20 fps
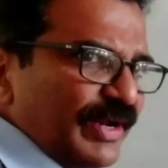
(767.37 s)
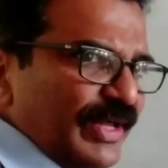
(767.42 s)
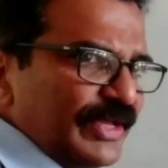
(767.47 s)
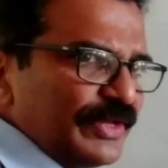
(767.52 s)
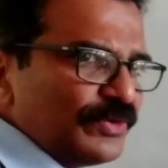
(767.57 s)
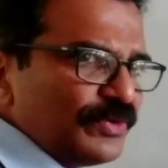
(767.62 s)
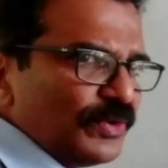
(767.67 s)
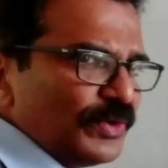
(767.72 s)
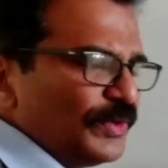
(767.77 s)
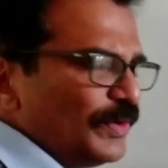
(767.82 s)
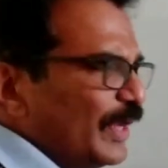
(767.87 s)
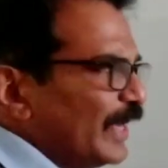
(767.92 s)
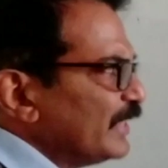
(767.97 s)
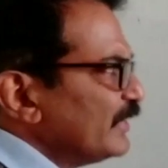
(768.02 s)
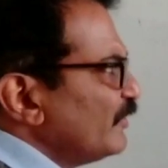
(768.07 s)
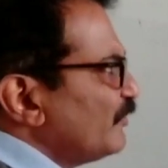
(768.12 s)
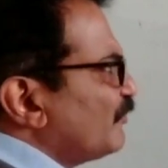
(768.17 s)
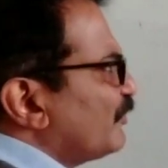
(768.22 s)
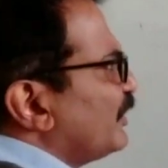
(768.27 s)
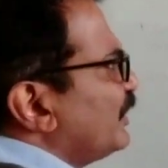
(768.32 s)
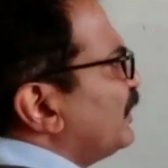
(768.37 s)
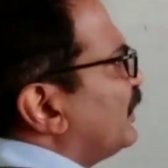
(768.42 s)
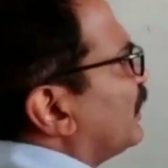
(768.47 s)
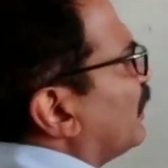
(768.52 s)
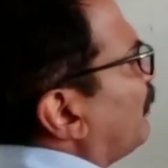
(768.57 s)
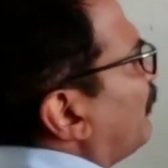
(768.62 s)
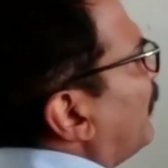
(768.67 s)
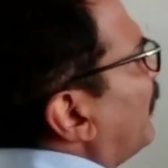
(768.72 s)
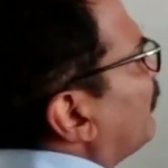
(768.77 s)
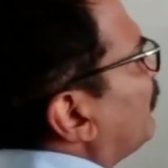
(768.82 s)
I told you like this, heat
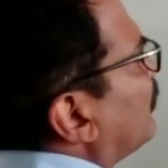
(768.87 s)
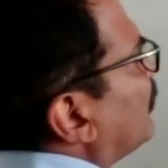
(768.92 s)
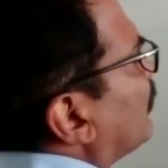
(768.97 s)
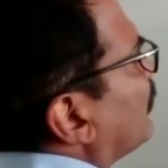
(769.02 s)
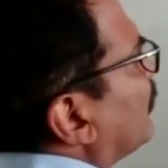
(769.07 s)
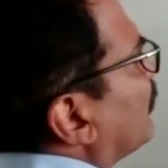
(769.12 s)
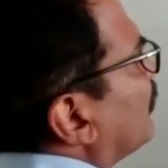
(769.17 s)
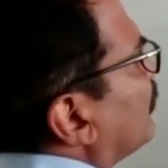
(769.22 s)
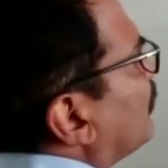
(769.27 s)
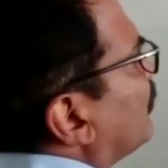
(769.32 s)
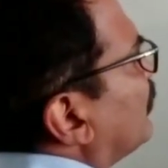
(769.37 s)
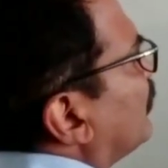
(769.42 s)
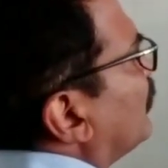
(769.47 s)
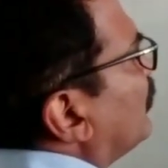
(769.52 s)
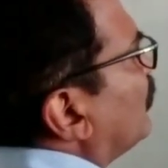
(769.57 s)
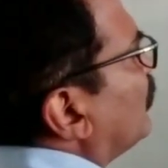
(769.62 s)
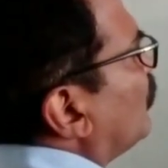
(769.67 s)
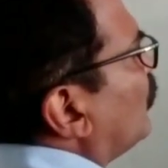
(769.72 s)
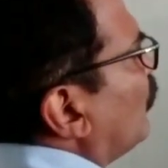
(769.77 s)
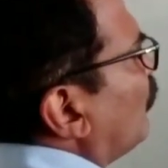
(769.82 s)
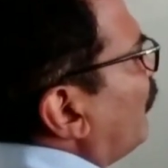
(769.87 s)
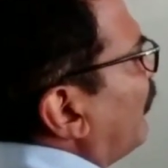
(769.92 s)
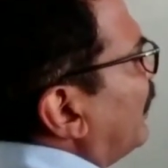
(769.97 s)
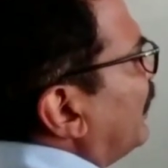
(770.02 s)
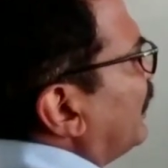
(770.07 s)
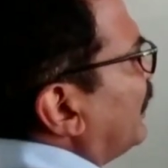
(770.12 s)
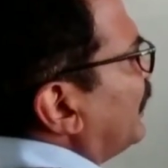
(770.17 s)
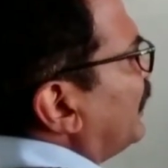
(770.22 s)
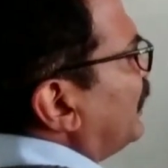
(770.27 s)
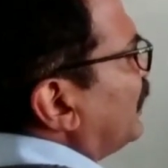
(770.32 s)
capacity. To
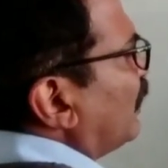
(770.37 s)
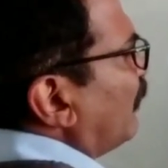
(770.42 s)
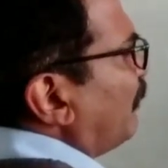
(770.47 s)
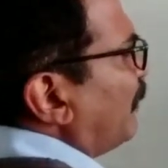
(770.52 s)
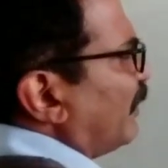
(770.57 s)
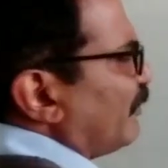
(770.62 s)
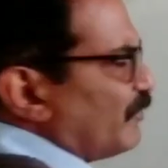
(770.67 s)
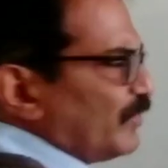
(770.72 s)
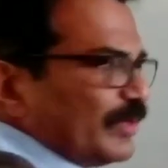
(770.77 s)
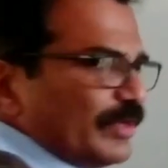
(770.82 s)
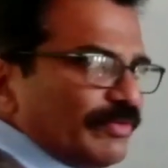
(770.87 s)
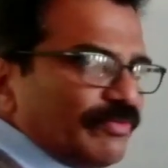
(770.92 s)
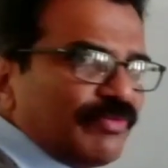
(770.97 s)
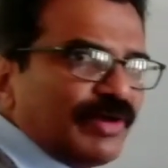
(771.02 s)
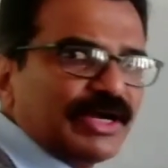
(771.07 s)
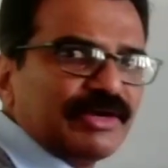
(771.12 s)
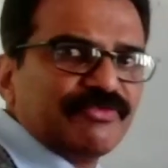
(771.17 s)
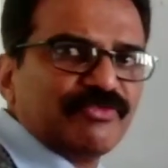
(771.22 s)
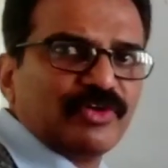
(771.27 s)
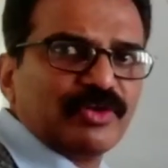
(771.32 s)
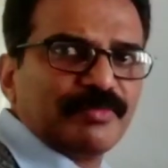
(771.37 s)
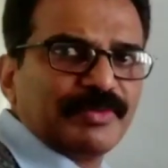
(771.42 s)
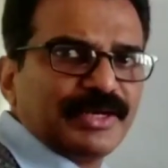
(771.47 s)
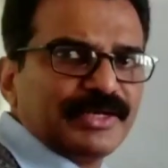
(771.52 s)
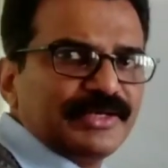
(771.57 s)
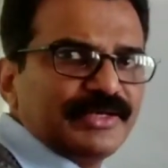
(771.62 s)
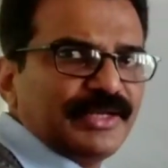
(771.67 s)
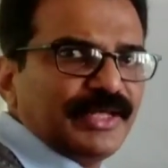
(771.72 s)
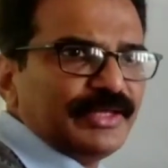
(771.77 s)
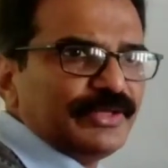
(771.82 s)
find heat capacity, what formula
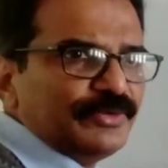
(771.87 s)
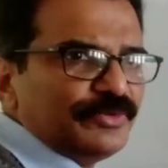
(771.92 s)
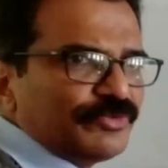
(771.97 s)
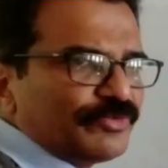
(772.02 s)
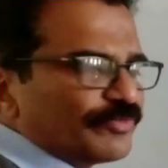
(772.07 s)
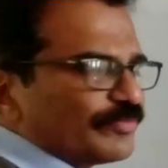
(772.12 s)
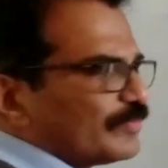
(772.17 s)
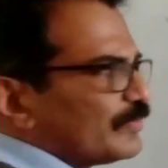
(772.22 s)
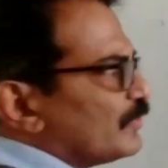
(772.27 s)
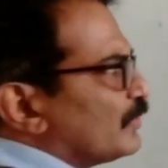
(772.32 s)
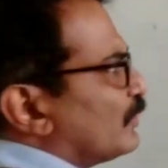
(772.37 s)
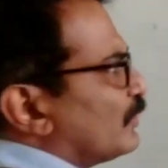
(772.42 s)
did I use?